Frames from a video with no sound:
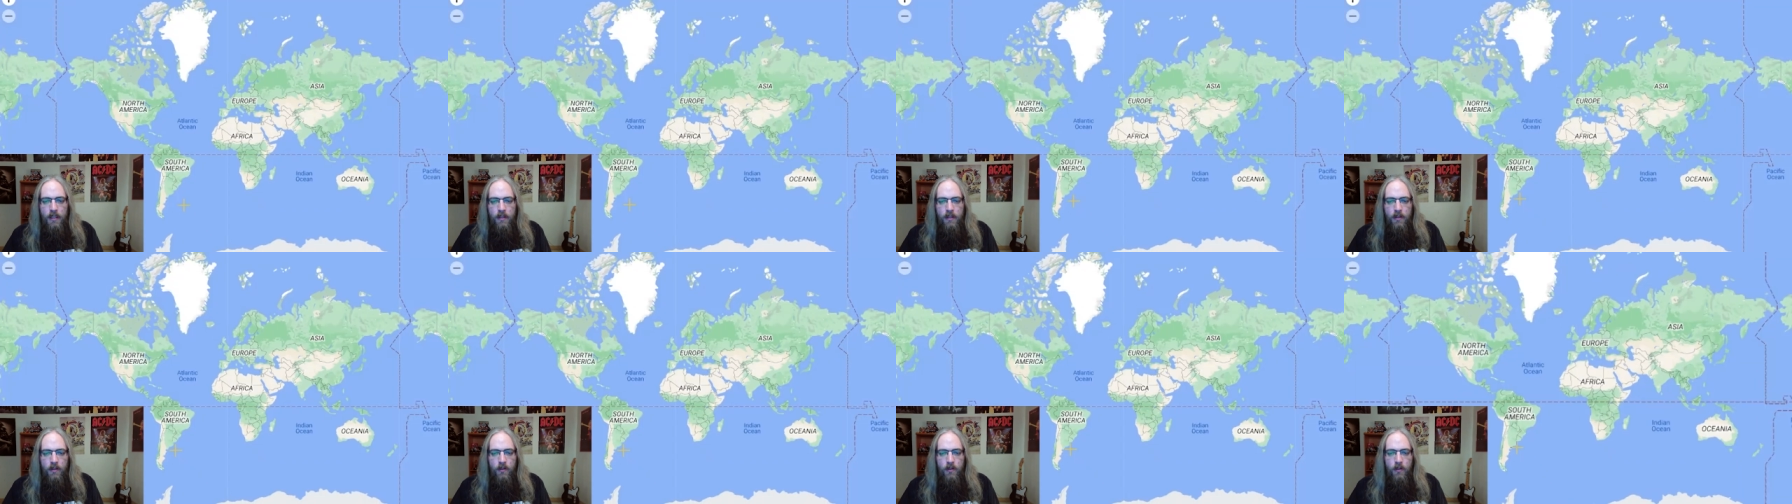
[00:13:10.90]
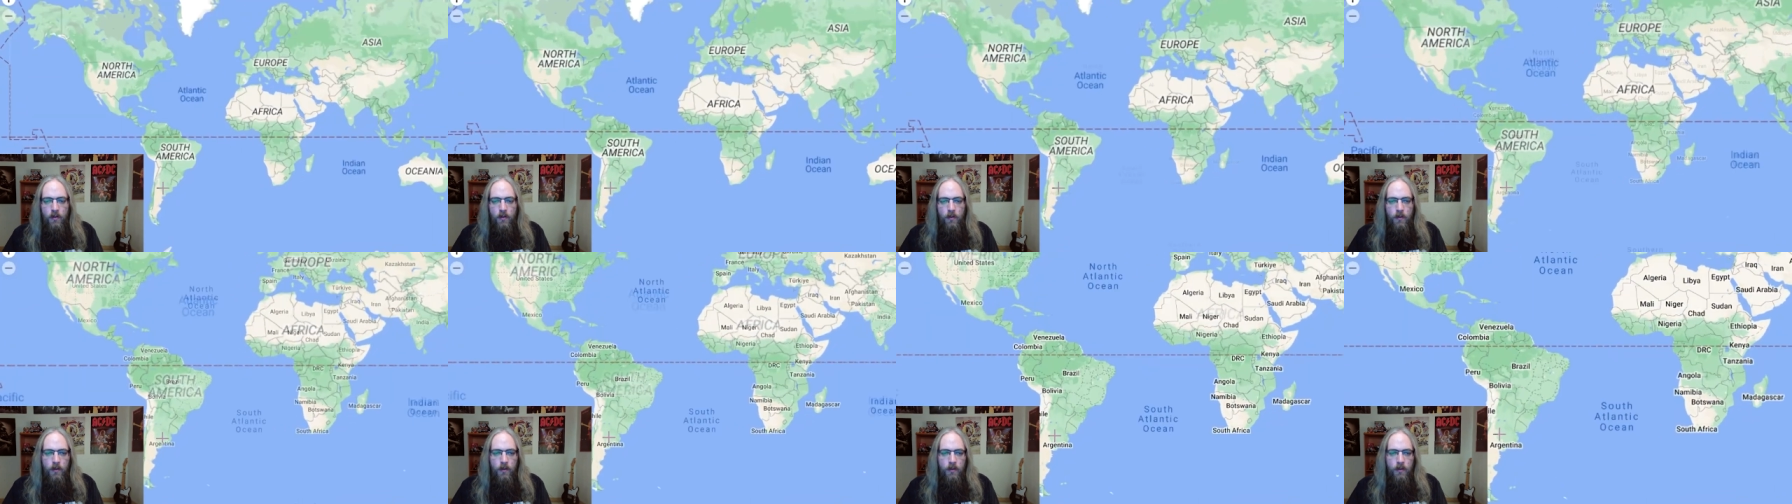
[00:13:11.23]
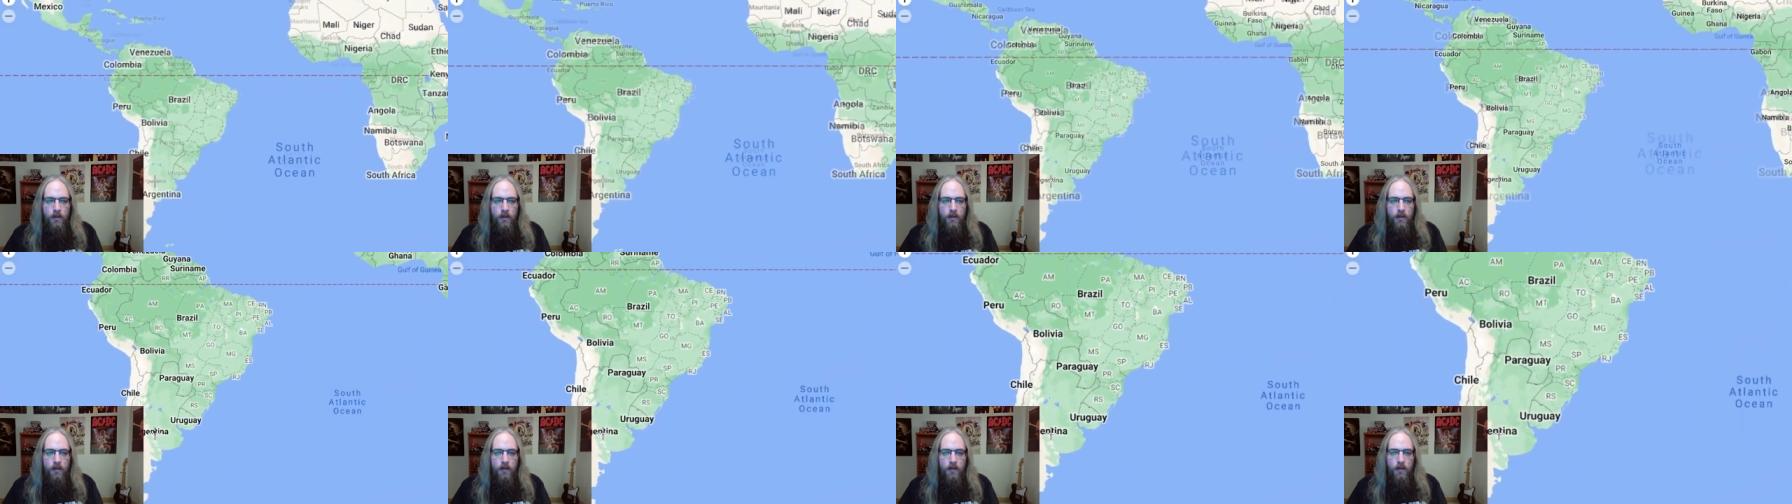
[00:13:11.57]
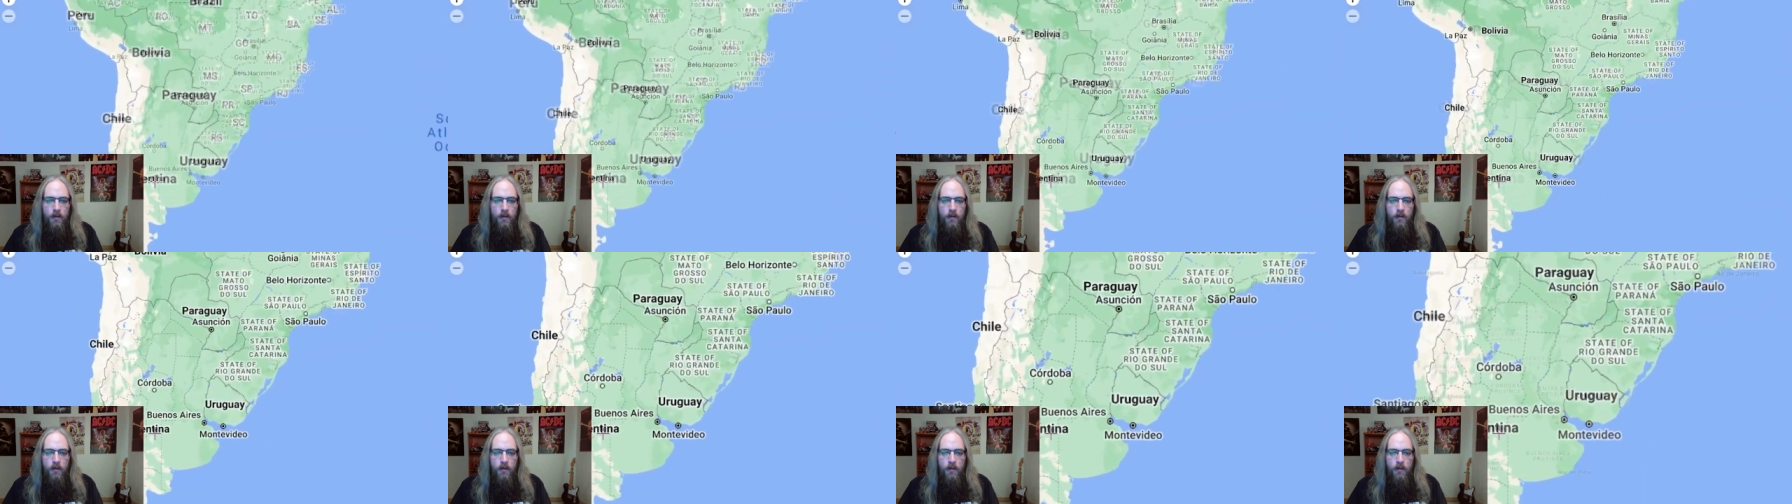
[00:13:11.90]
in the north.
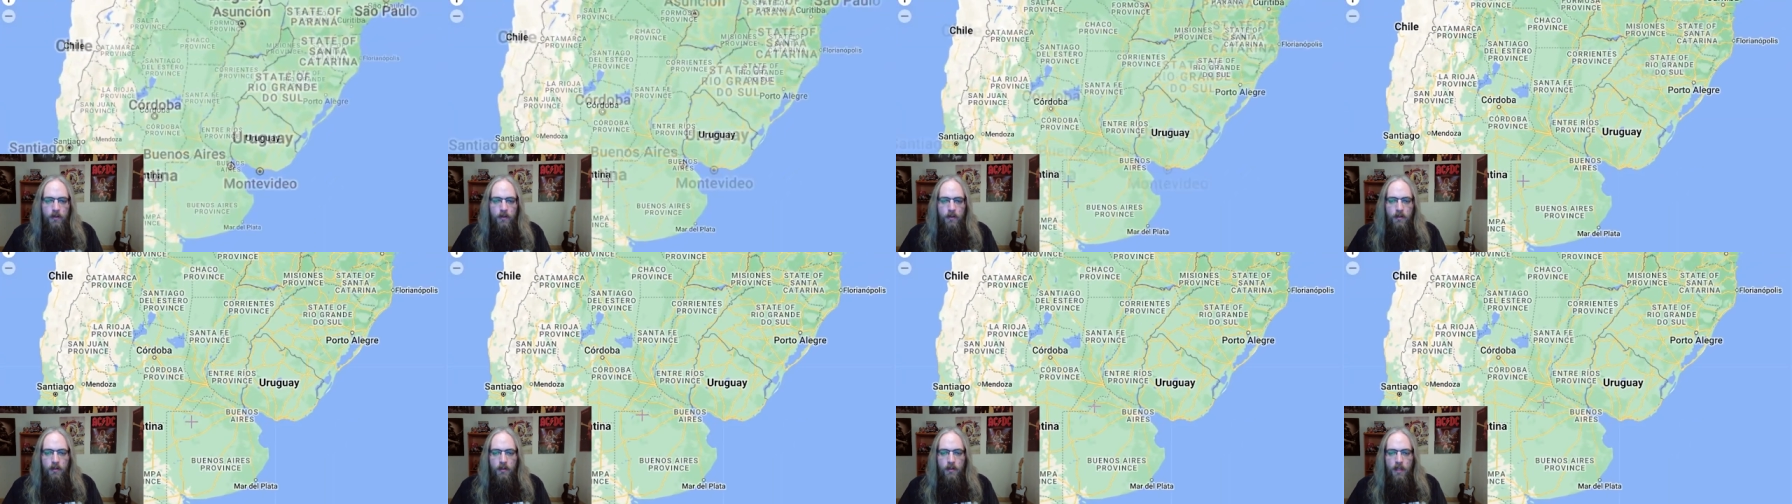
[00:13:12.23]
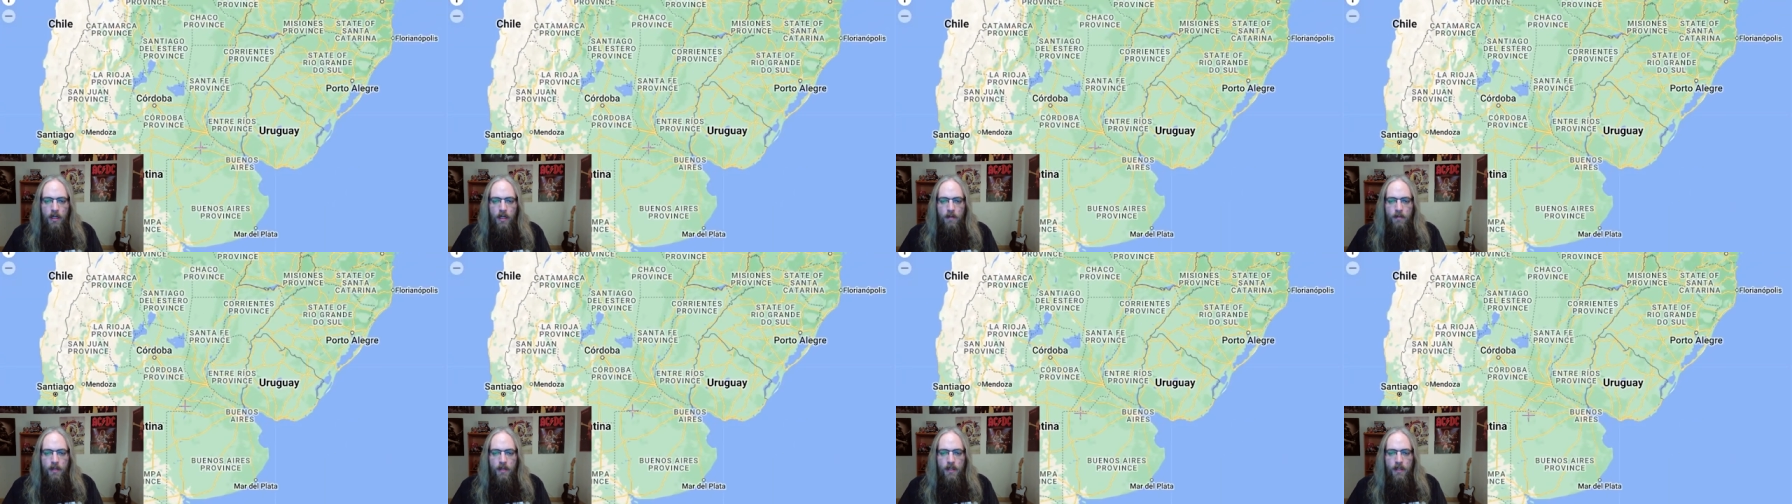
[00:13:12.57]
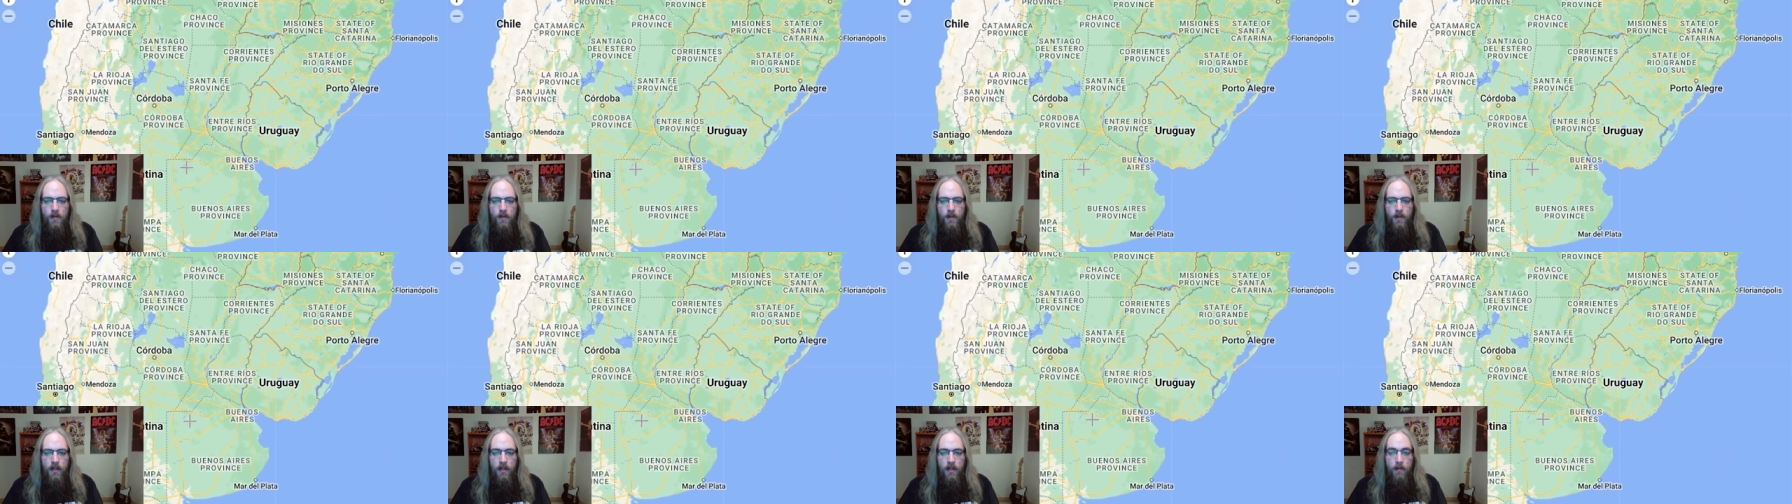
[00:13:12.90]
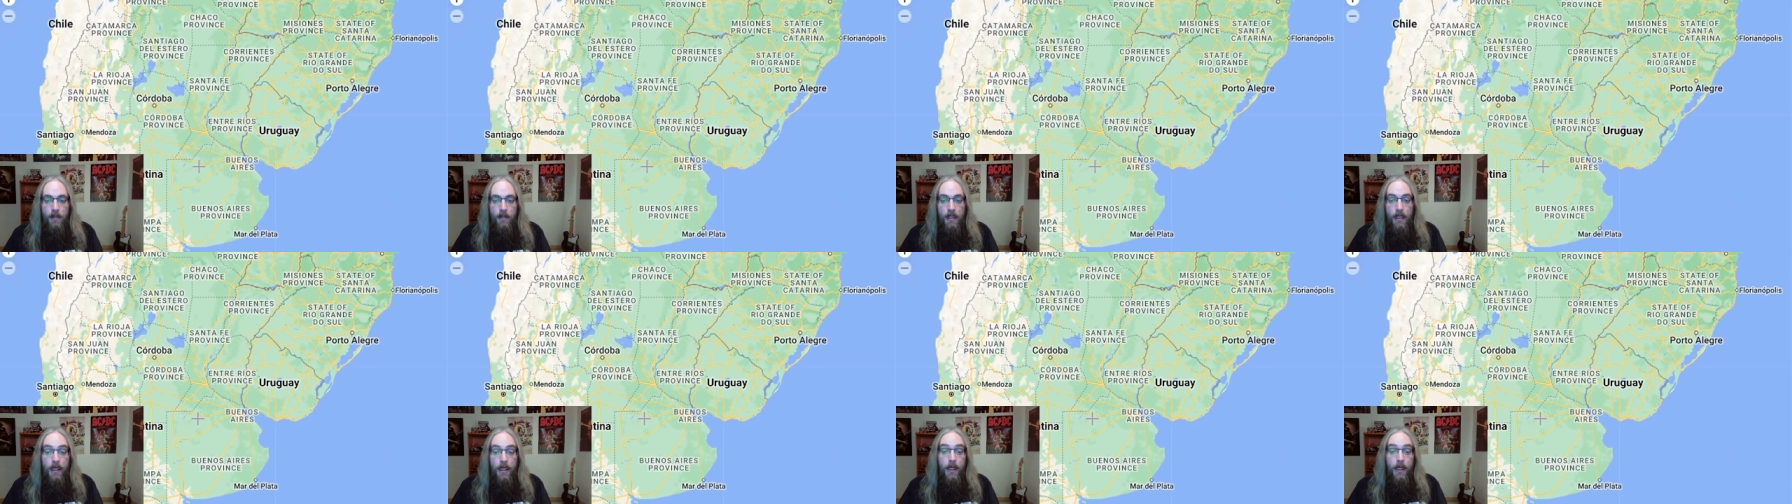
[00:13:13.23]
That means we're going to
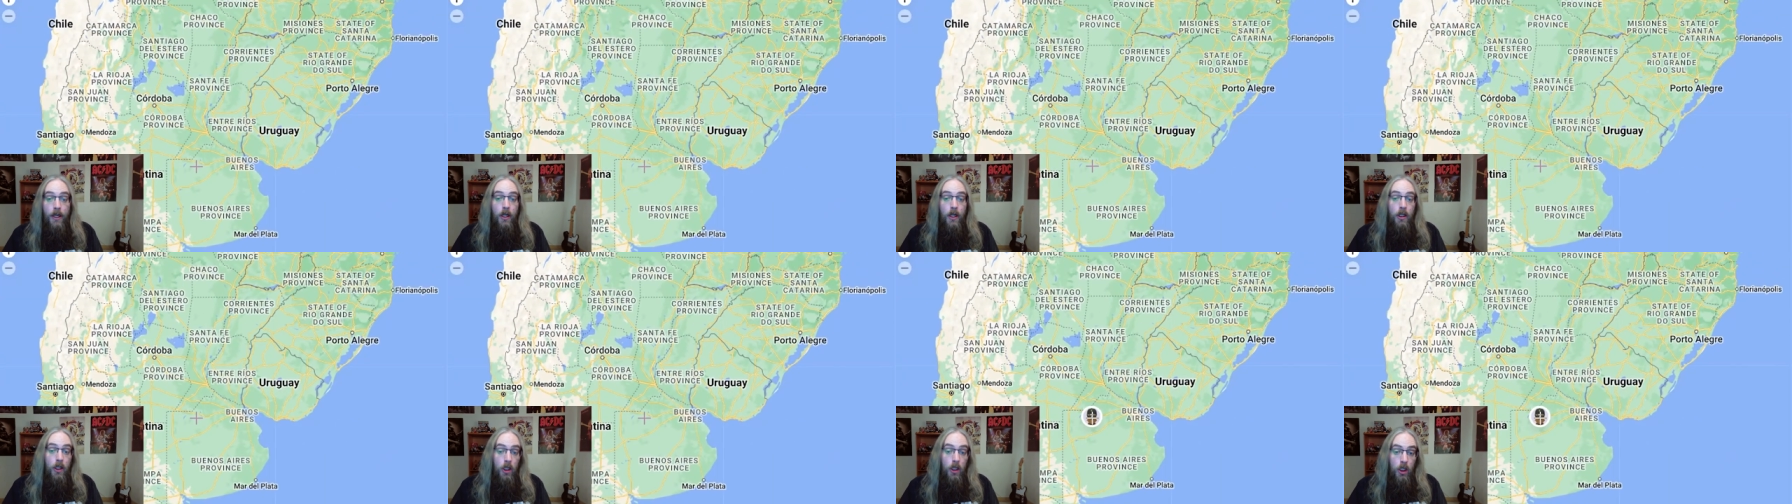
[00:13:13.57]
be in